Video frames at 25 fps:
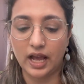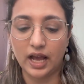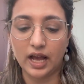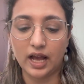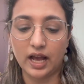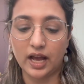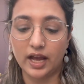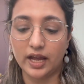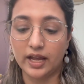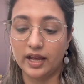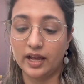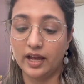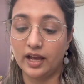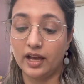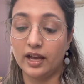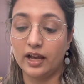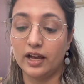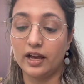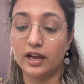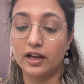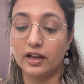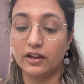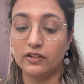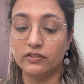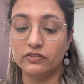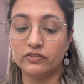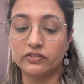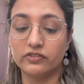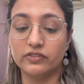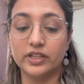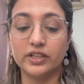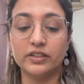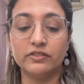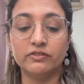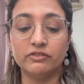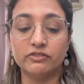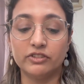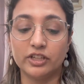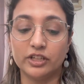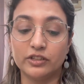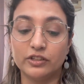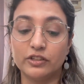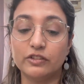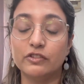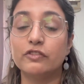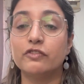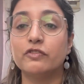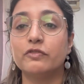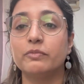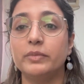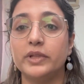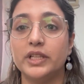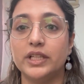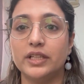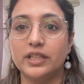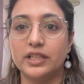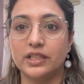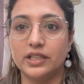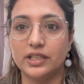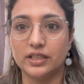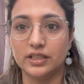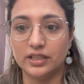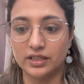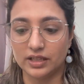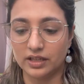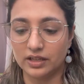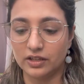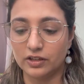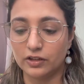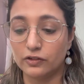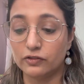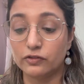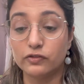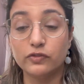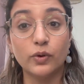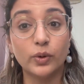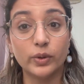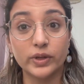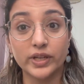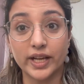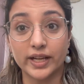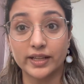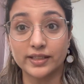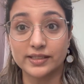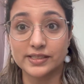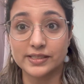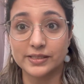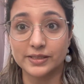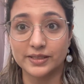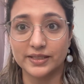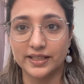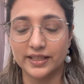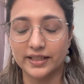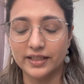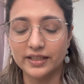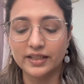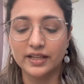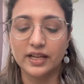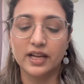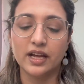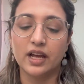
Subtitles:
I have in front of me 4 decks today.